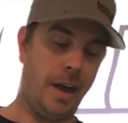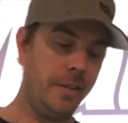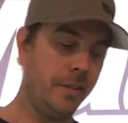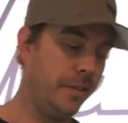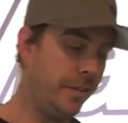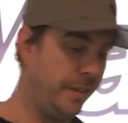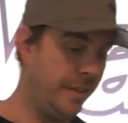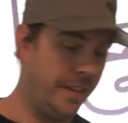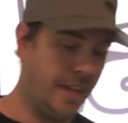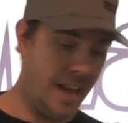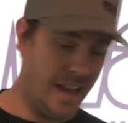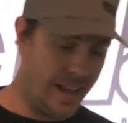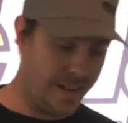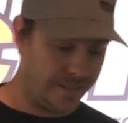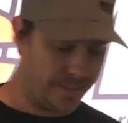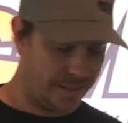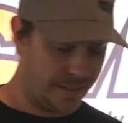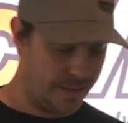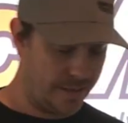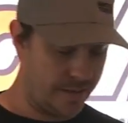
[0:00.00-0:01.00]
Other than
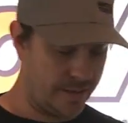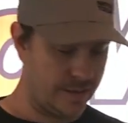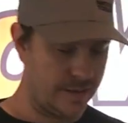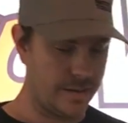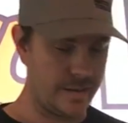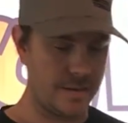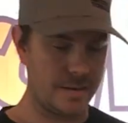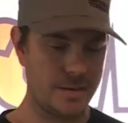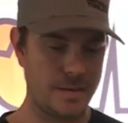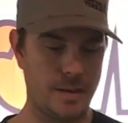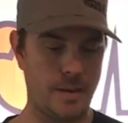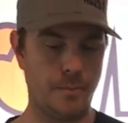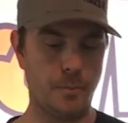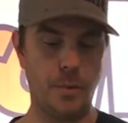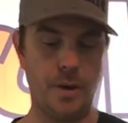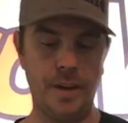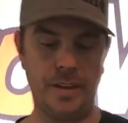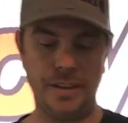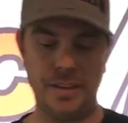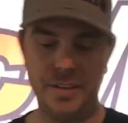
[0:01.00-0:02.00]
that,
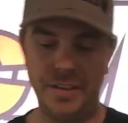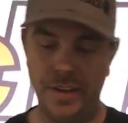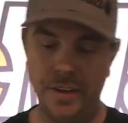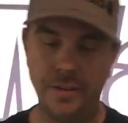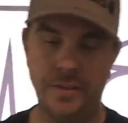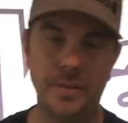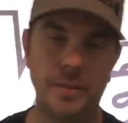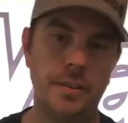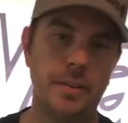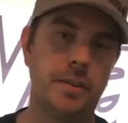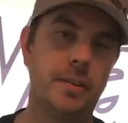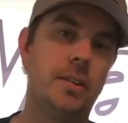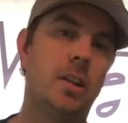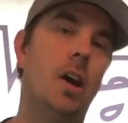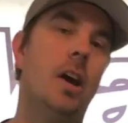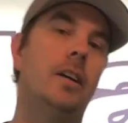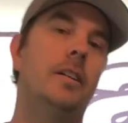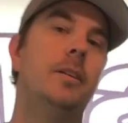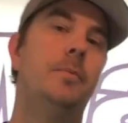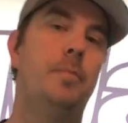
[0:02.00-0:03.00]
I'm running a set of
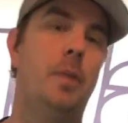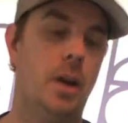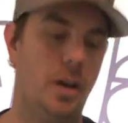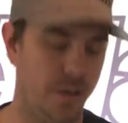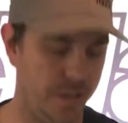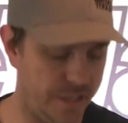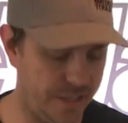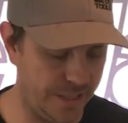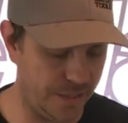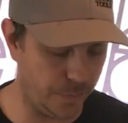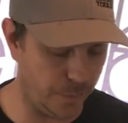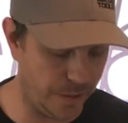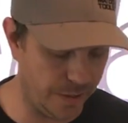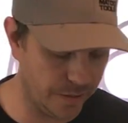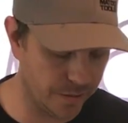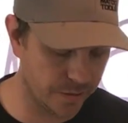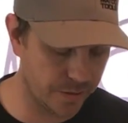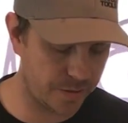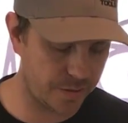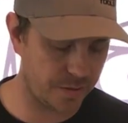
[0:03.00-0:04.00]
Up RC
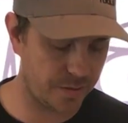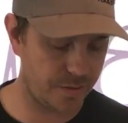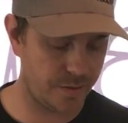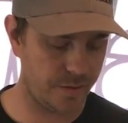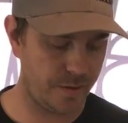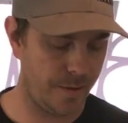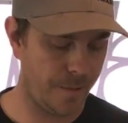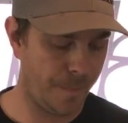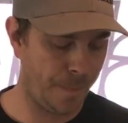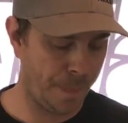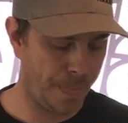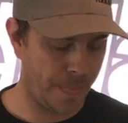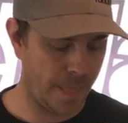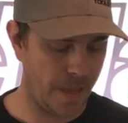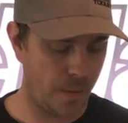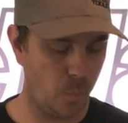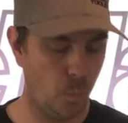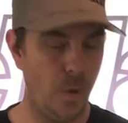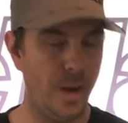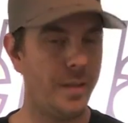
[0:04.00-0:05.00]
wheels
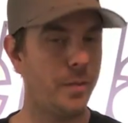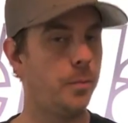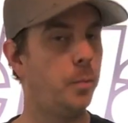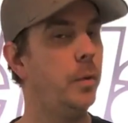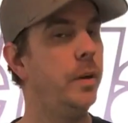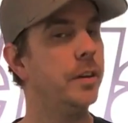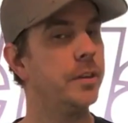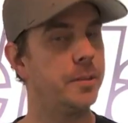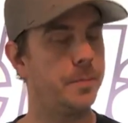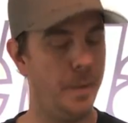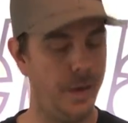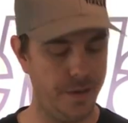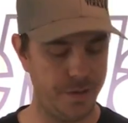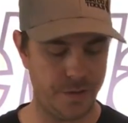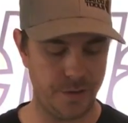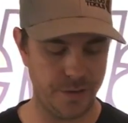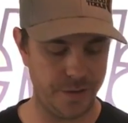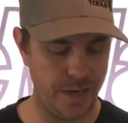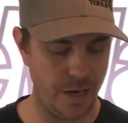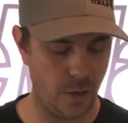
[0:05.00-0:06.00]
with wheel
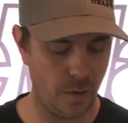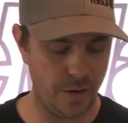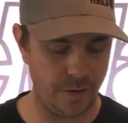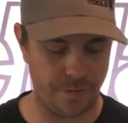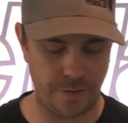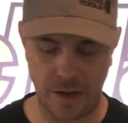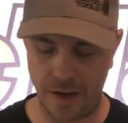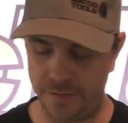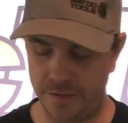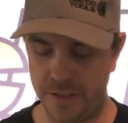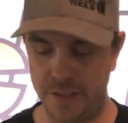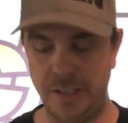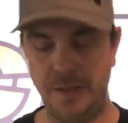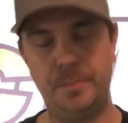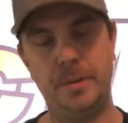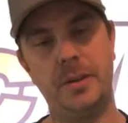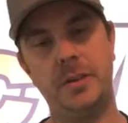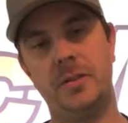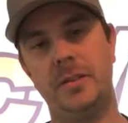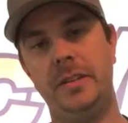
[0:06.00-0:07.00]
spacers. Now, if you haven't seen
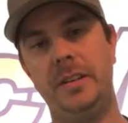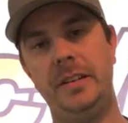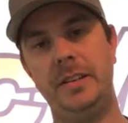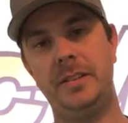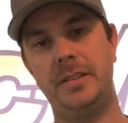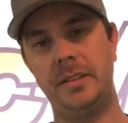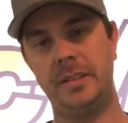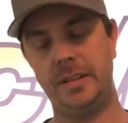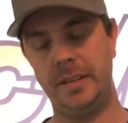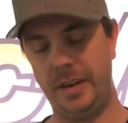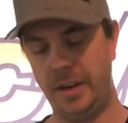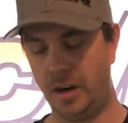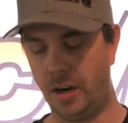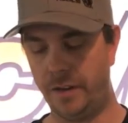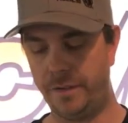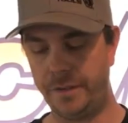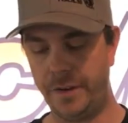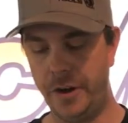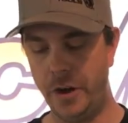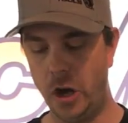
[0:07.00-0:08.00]
a picture of these, they
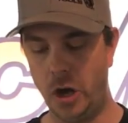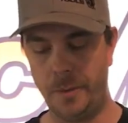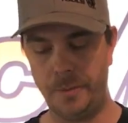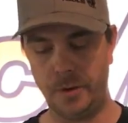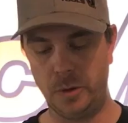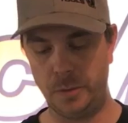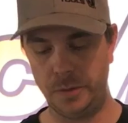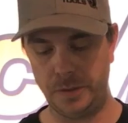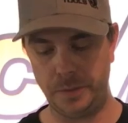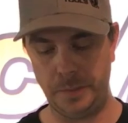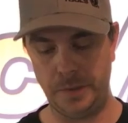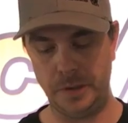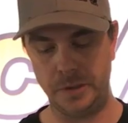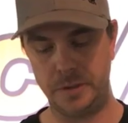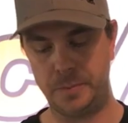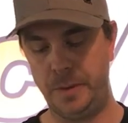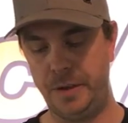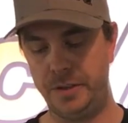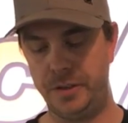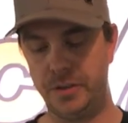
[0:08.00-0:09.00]
are phenomenal with the wheel
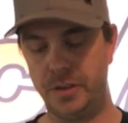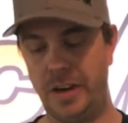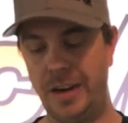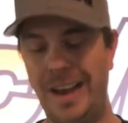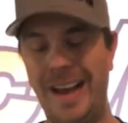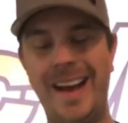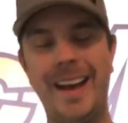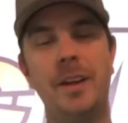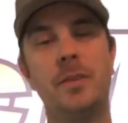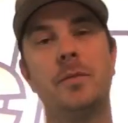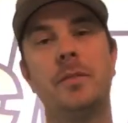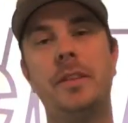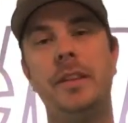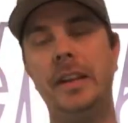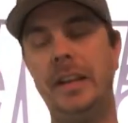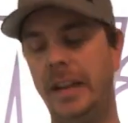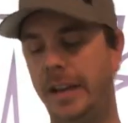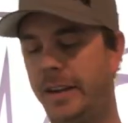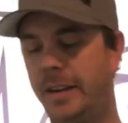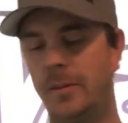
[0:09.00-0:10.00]
spacers on. I don't
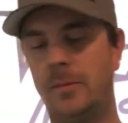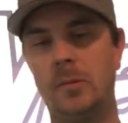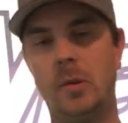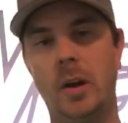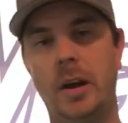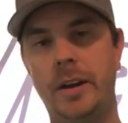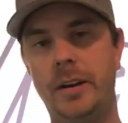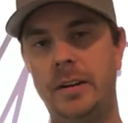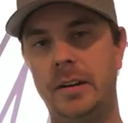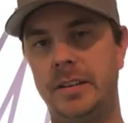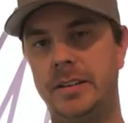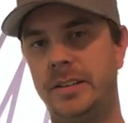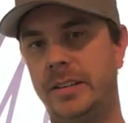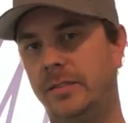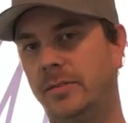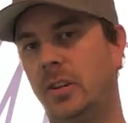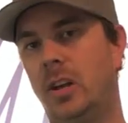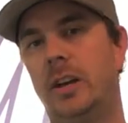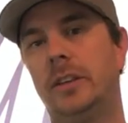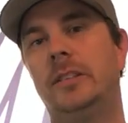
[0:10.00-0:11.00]
think I can run a
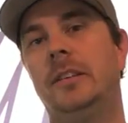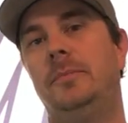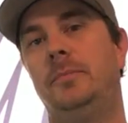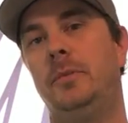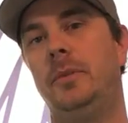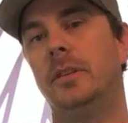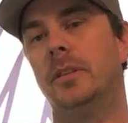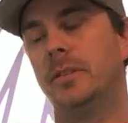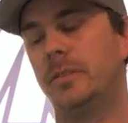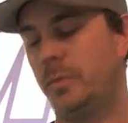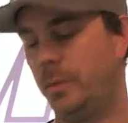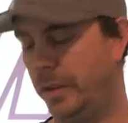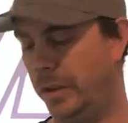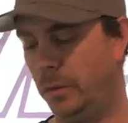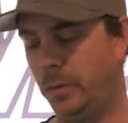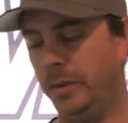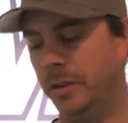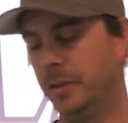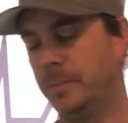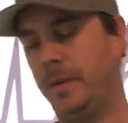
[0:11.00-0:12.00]
set of locked up wheels
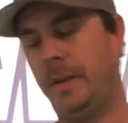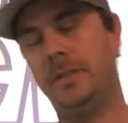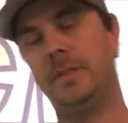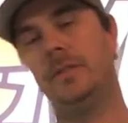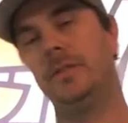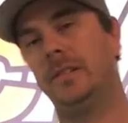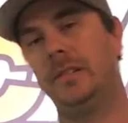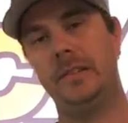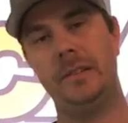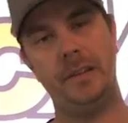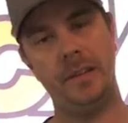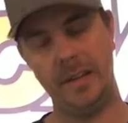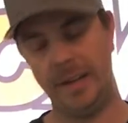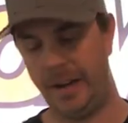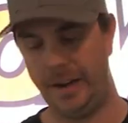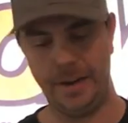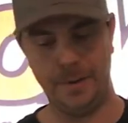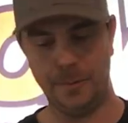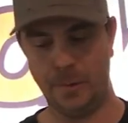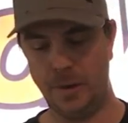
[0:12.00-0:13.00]
without wheel spacers
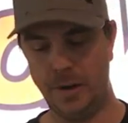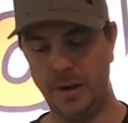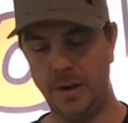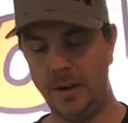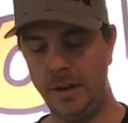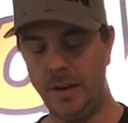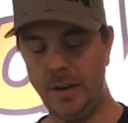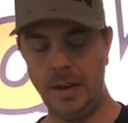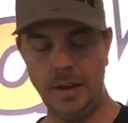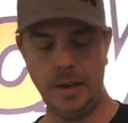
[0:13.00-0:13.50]
anymore.